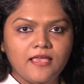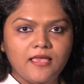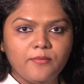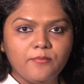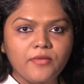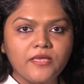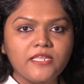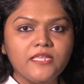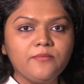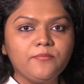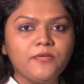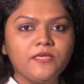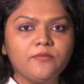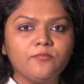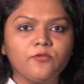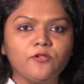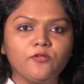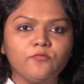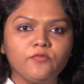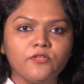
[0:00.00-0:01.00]
Many
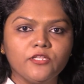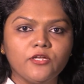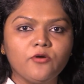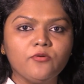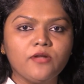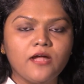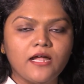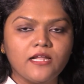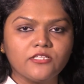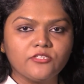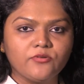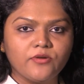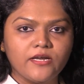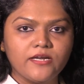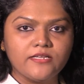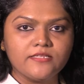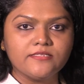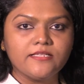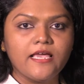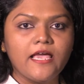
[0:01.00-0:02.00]
people without
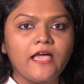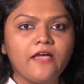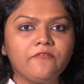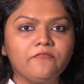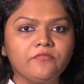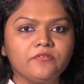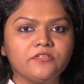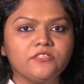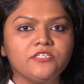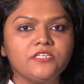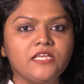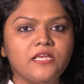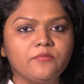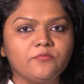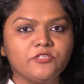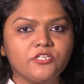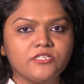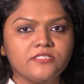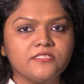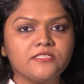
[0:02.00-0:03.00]
arthritis have
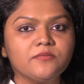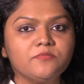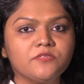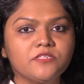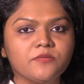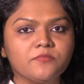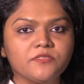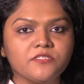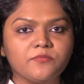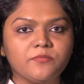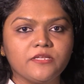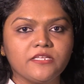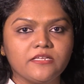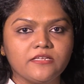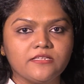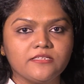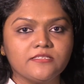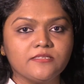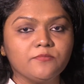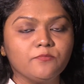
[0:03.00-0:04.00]
TMJ symptoms, but it
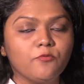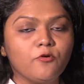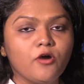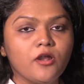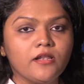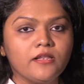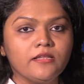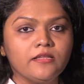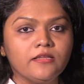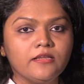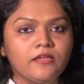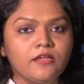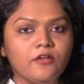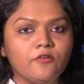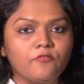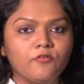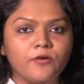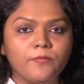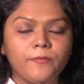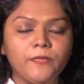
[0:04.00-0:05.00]
is important
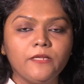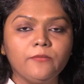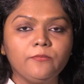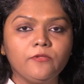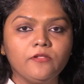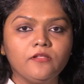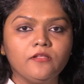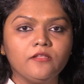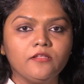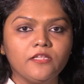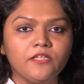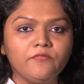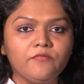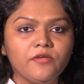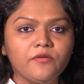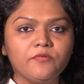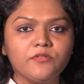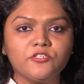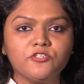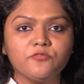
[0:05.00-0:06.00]
for people
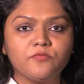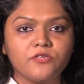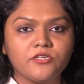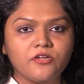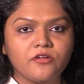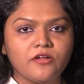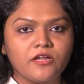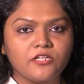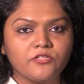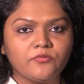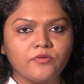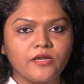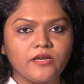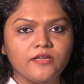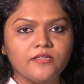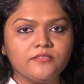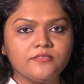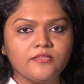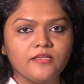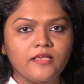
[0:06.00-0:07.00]
living with rheumatoid
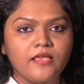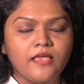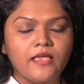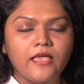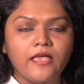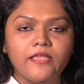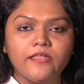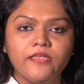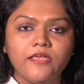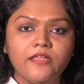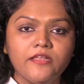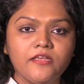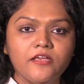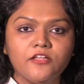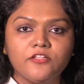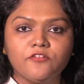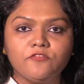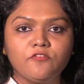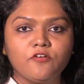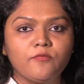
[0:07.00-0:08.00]
arthritis and any
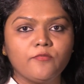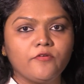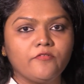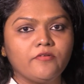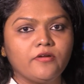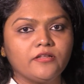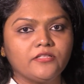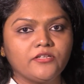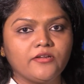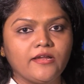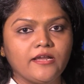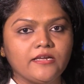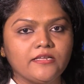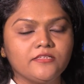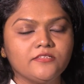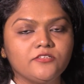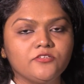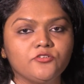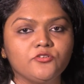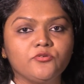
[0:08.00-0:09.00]
other form of
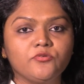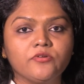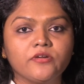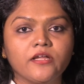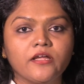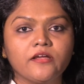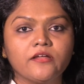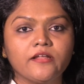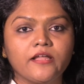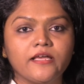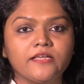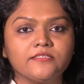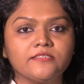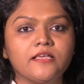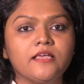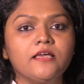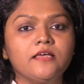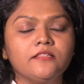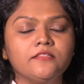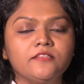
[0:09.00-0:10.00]
arthritis to recognize
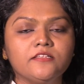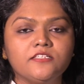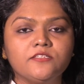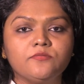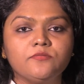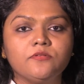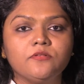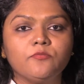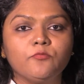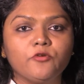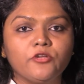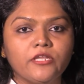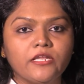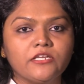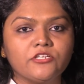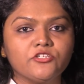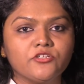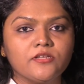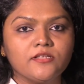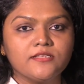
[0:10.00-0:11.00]
this
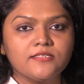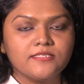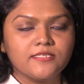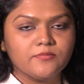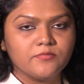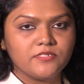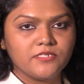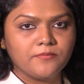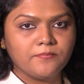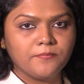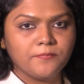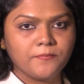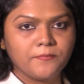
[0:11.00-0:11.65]
potential symptom.